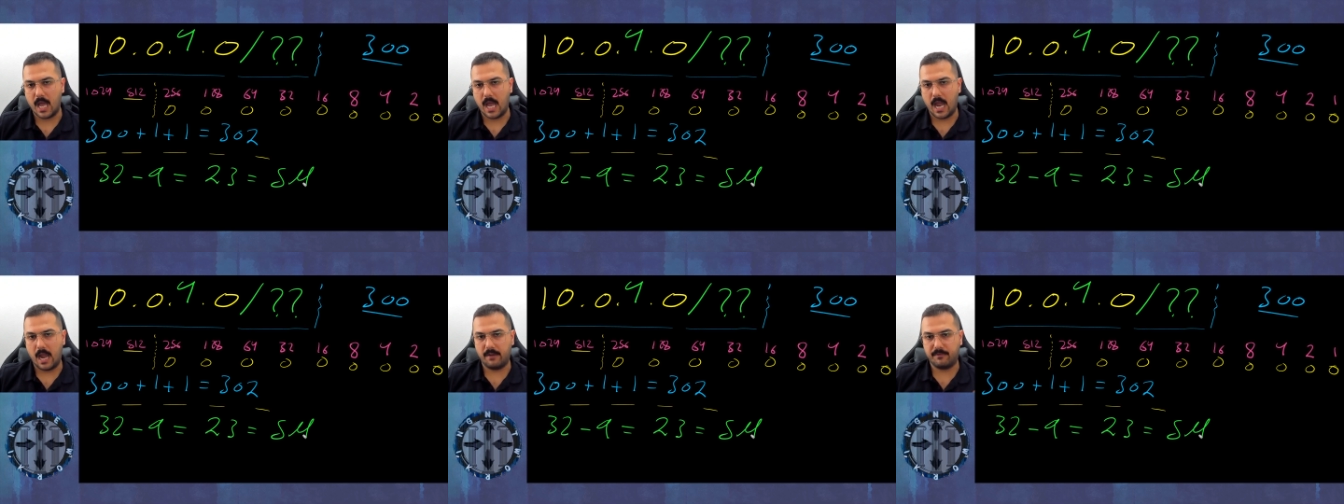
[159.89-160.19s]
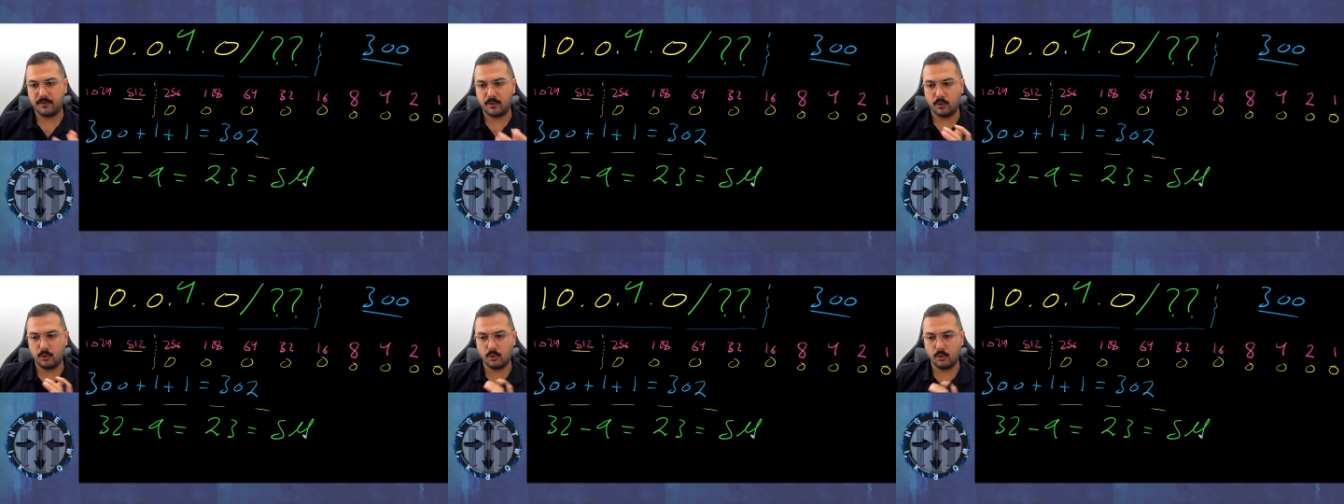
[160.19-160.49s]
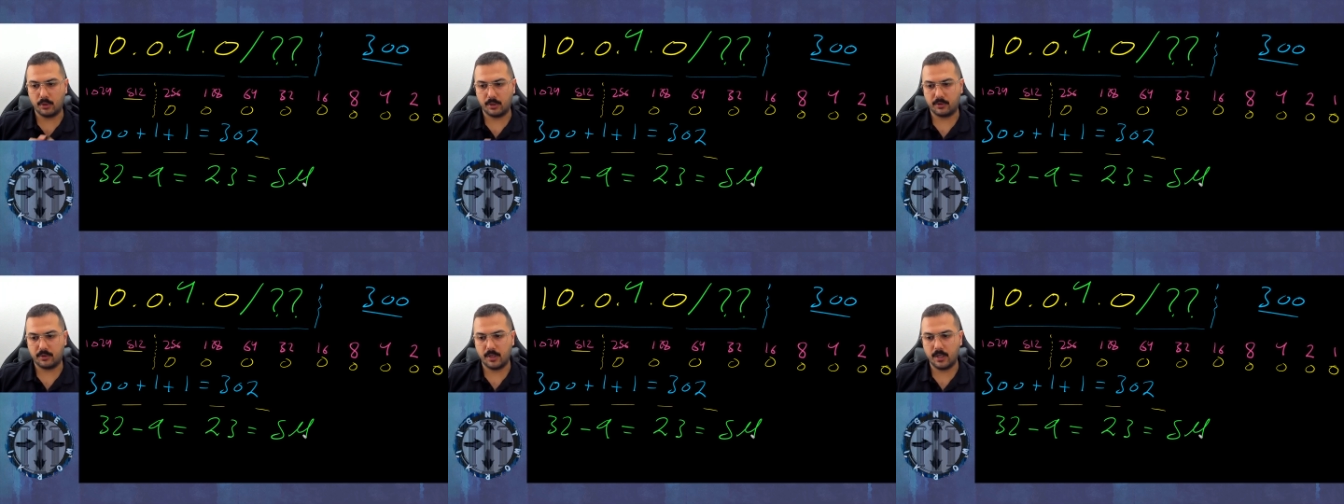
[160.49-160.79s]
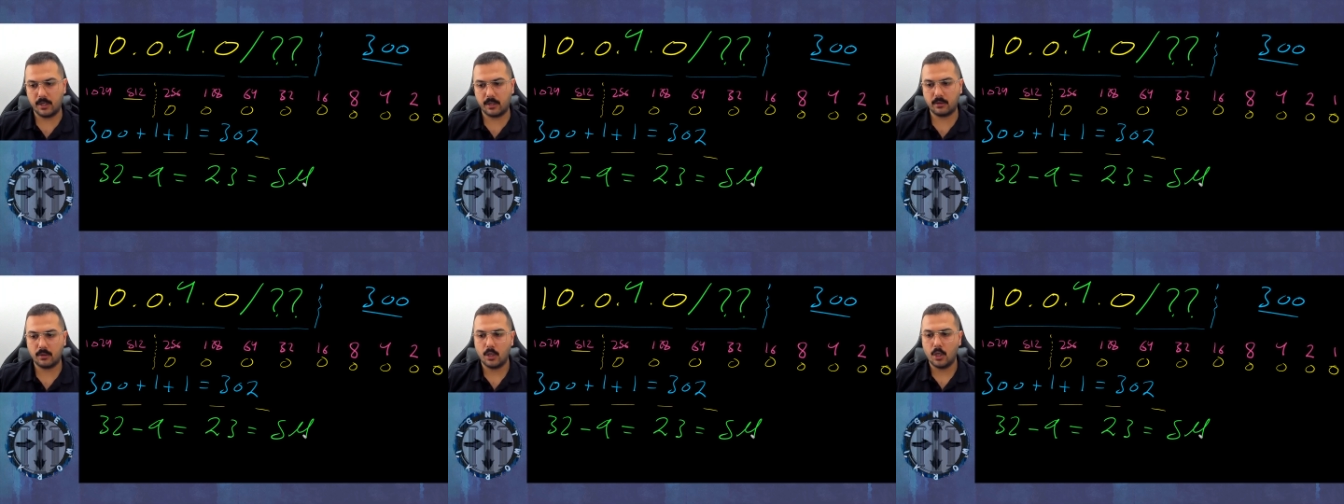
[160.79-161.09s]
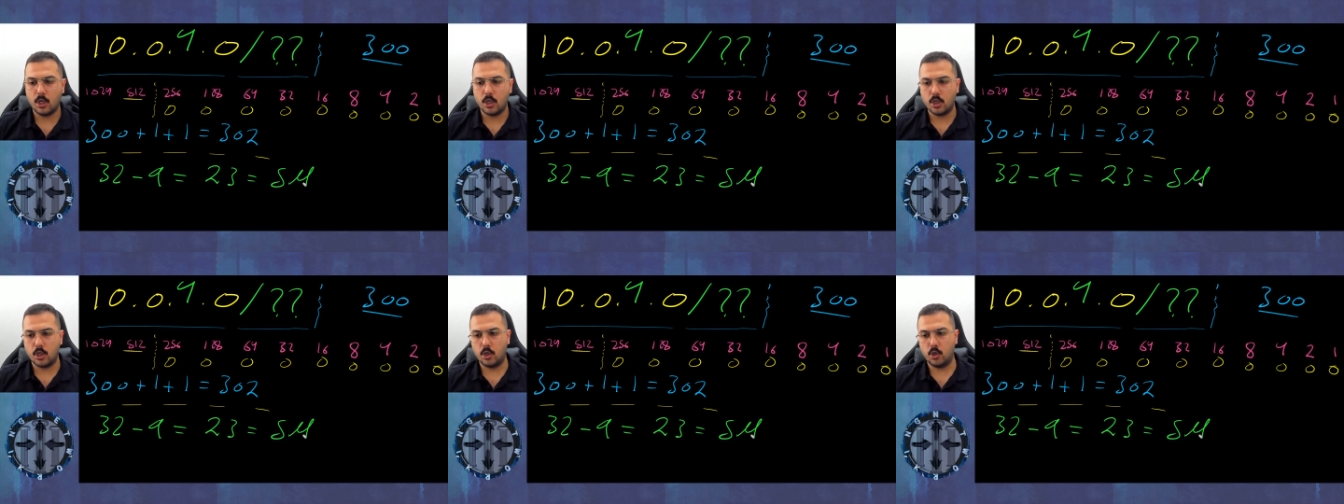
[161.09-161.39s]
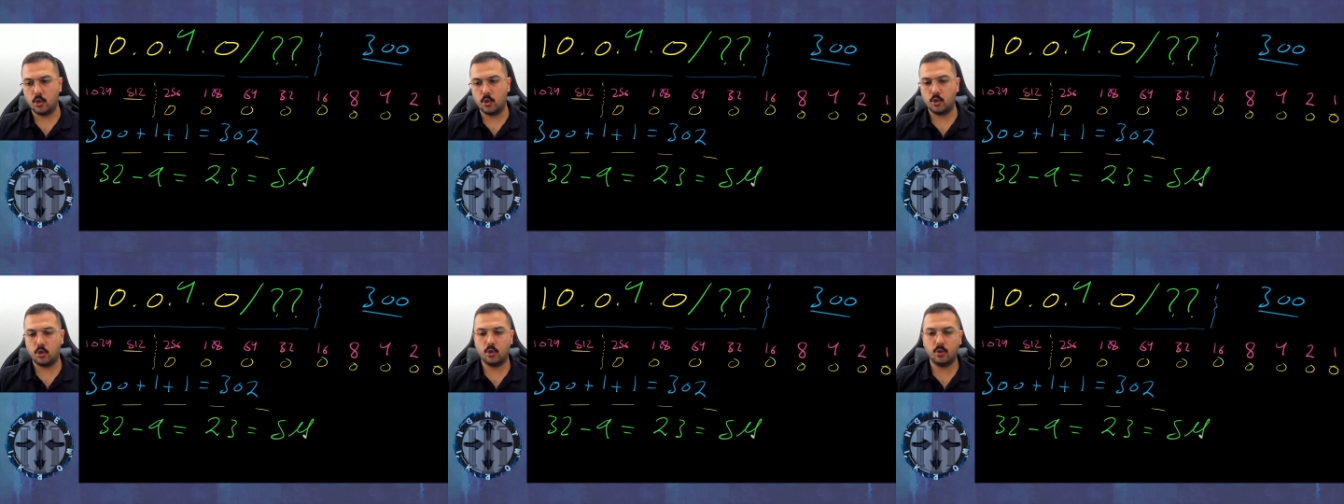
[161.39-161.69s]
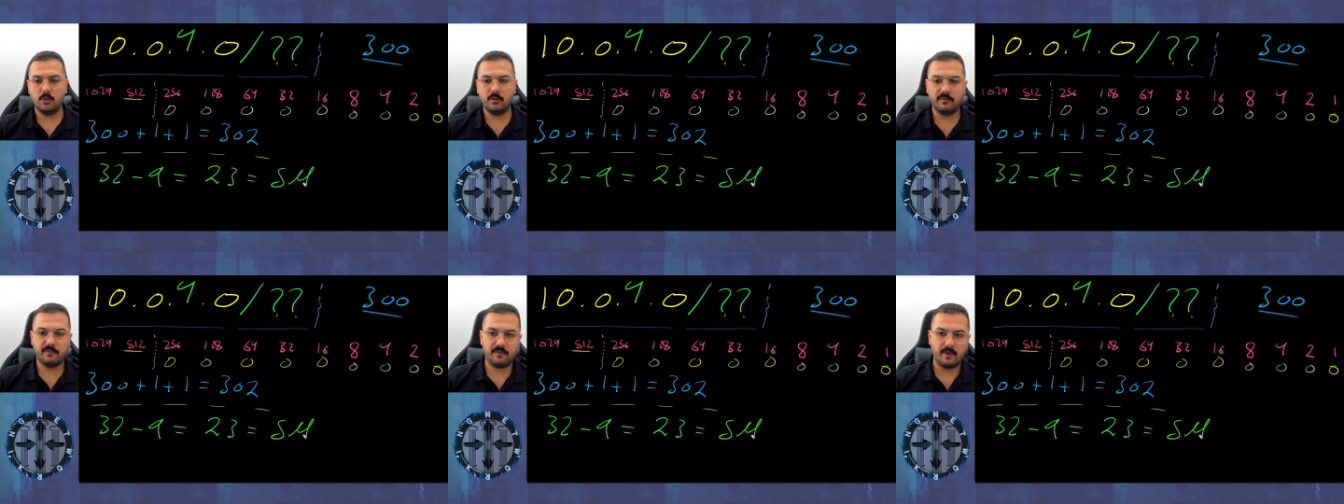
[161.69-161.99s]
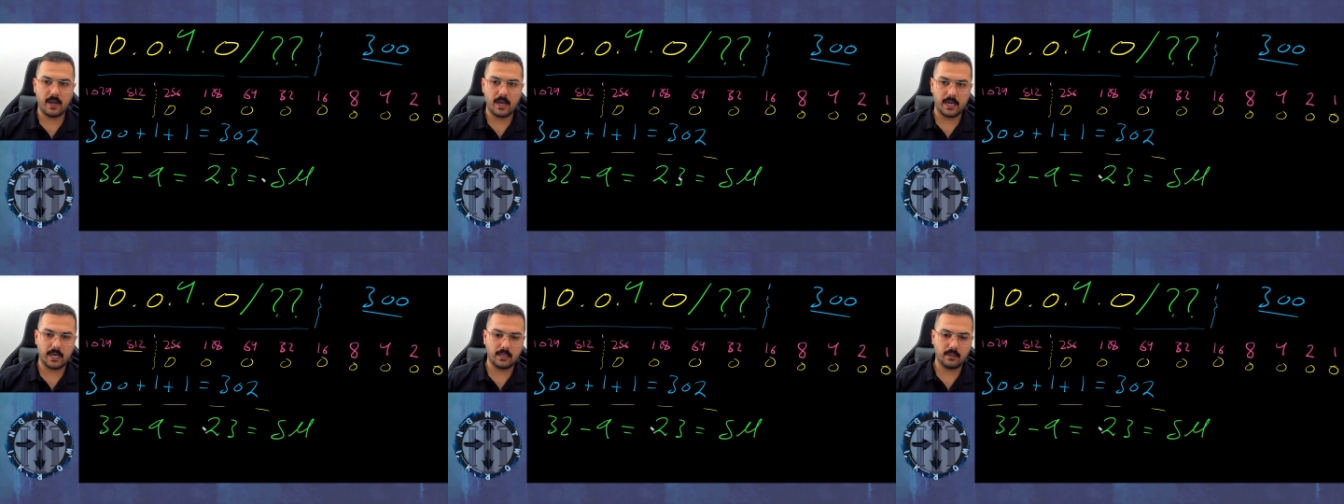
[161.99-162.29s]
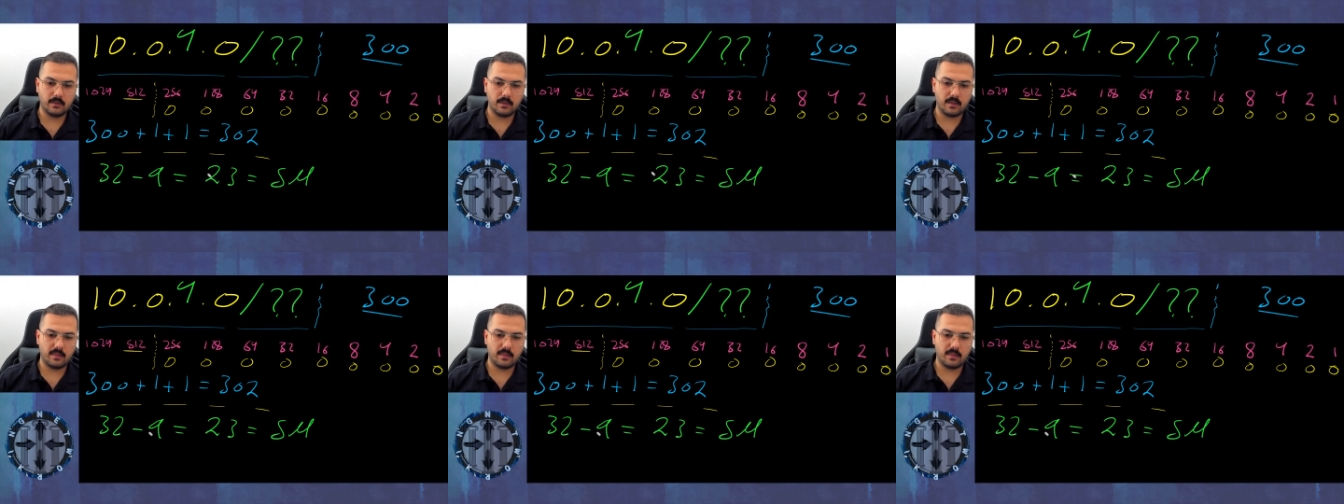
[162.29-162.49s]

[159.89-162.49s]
After you return, you should find